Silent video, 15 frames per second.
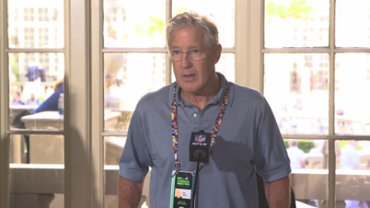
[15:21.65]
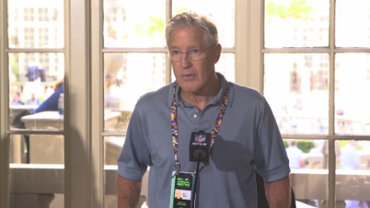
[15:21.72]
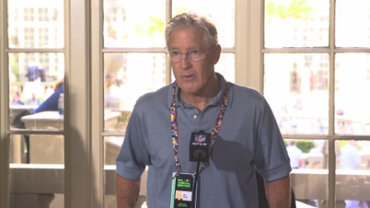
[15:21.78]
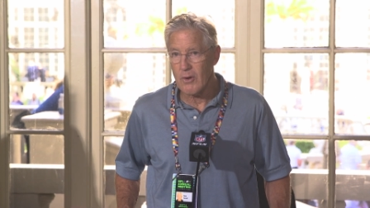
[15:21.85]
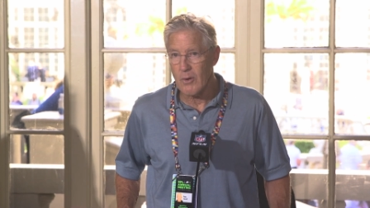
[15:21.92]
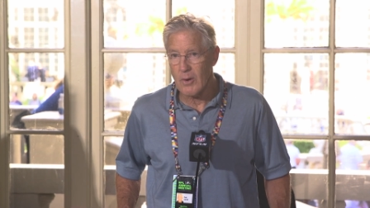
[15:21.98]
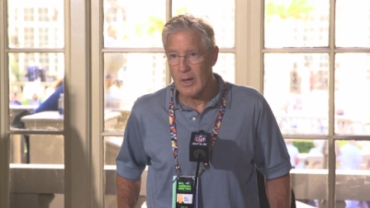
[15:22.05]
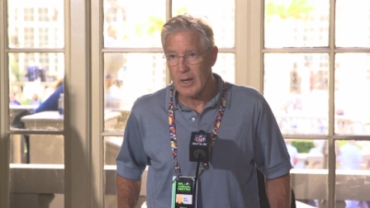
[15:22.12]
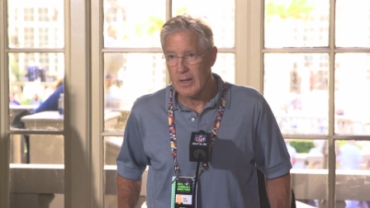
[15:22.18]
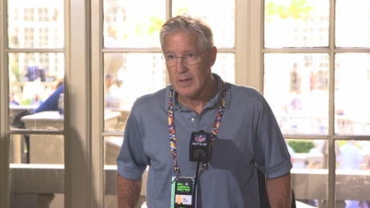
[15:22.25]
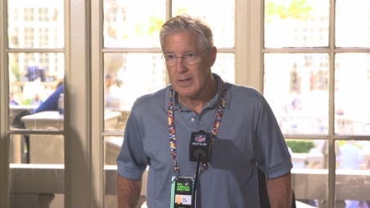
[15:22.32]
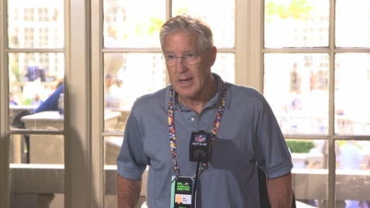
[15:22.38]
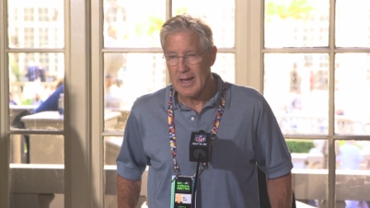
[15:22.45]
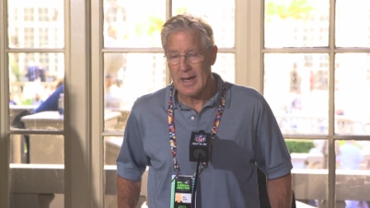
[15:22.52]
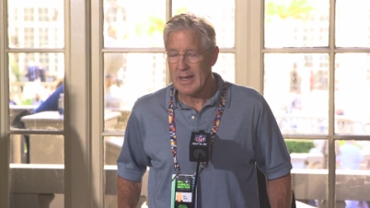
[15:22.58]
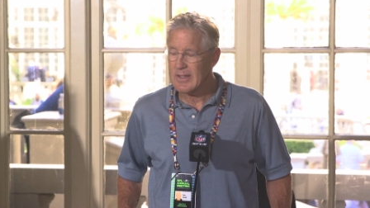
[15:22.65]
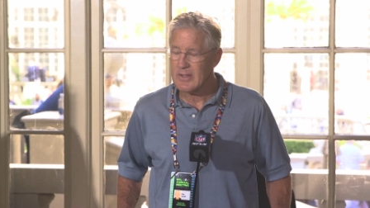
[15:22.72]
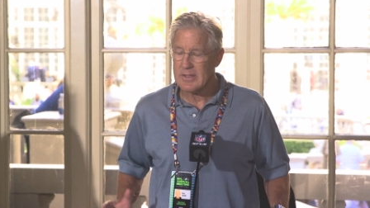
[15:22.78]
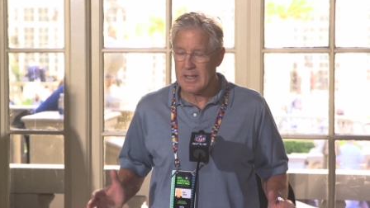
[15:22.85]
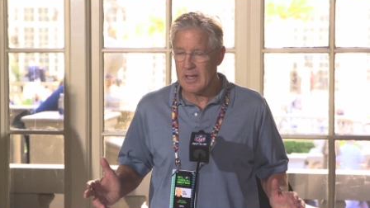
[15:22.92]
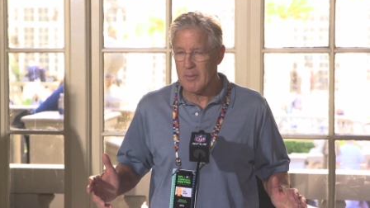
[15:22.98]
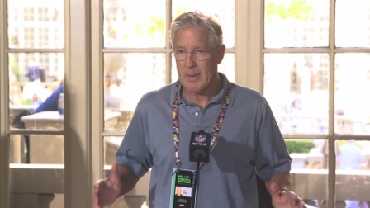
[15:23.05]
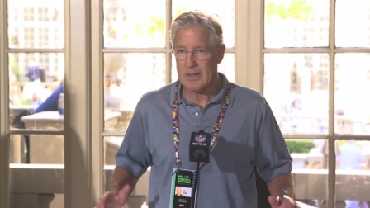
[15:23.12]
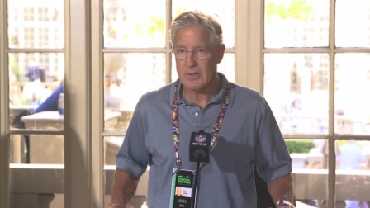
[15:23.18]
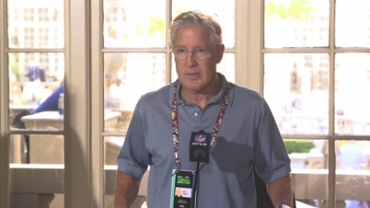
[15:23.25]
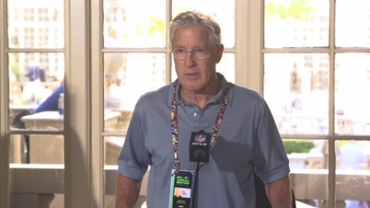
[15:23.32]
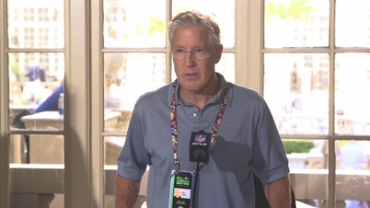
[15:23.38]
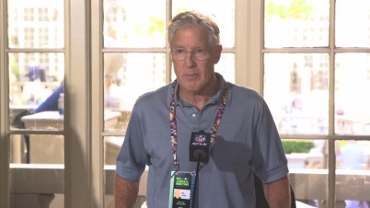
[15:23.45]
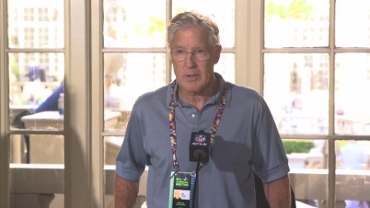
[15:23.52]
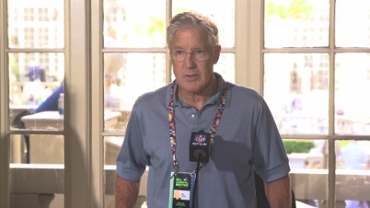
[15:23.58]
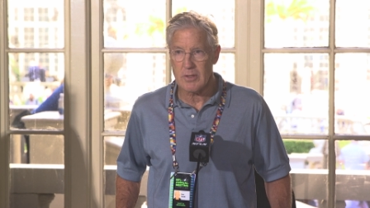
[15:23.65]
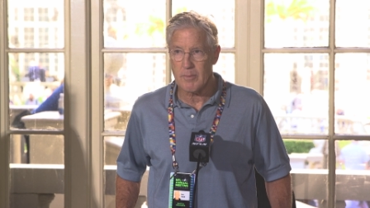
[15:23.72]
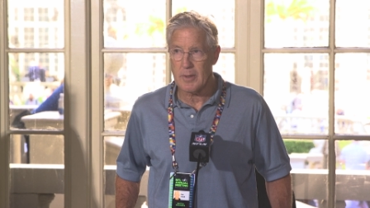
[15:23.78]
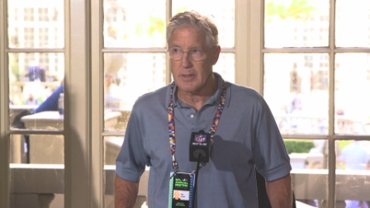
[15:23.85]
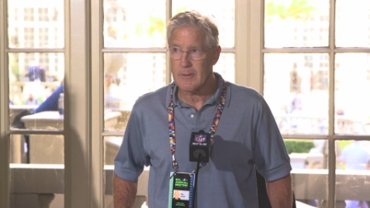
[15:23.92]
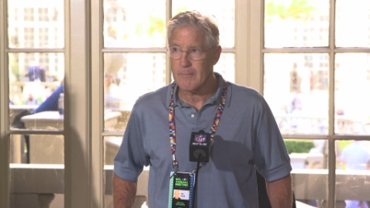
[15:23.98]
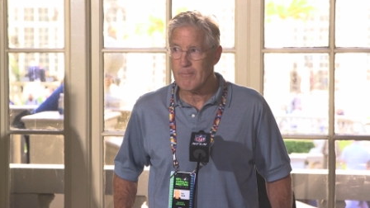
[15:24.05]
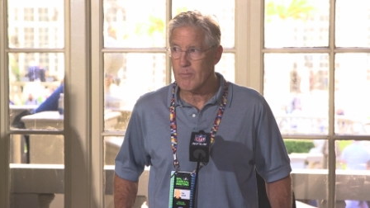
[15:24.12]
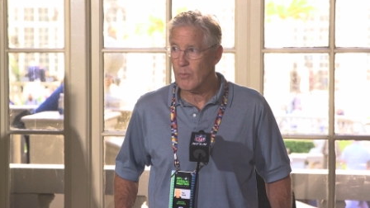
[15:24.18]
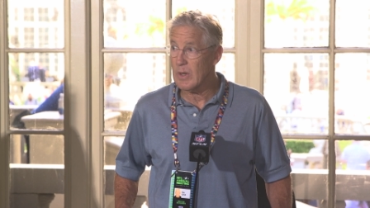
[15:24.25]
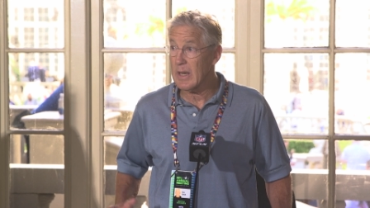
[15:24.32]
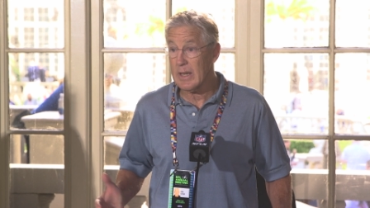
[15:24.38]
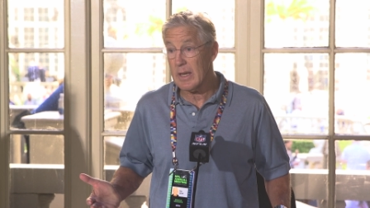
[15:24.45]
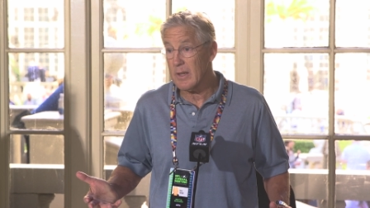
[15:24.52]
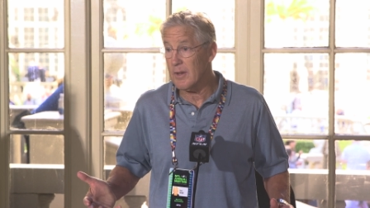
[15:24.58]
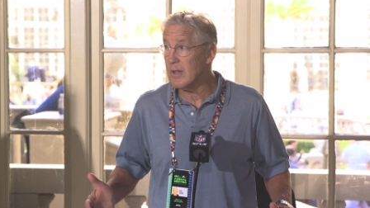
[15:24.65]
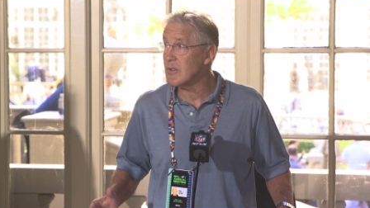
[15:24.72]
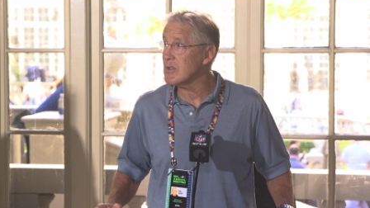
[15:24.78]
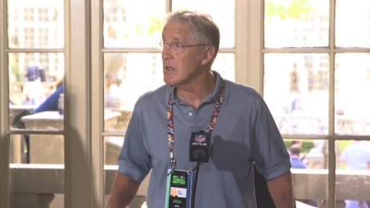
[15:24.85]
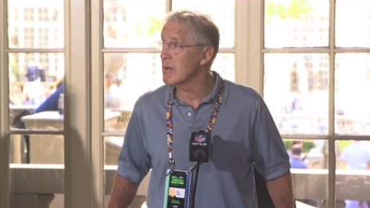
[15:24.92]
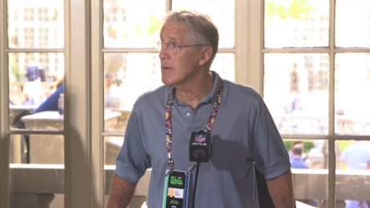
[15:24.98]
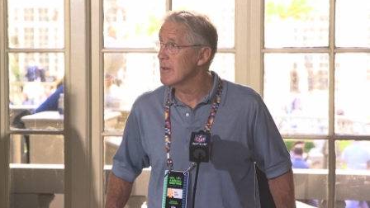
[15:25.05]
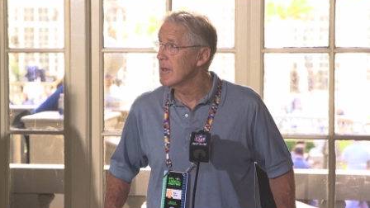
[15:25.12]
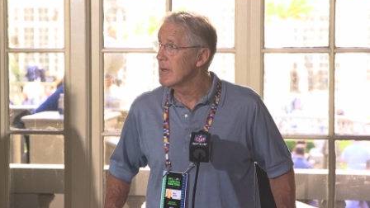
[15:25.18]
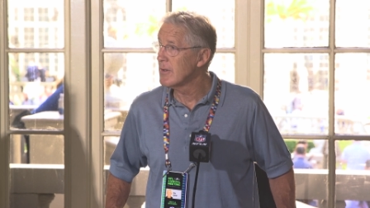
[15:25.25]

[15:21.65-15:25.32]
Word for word: And so uh, I just can't imagine he's going to miss it. But we got to get it done still.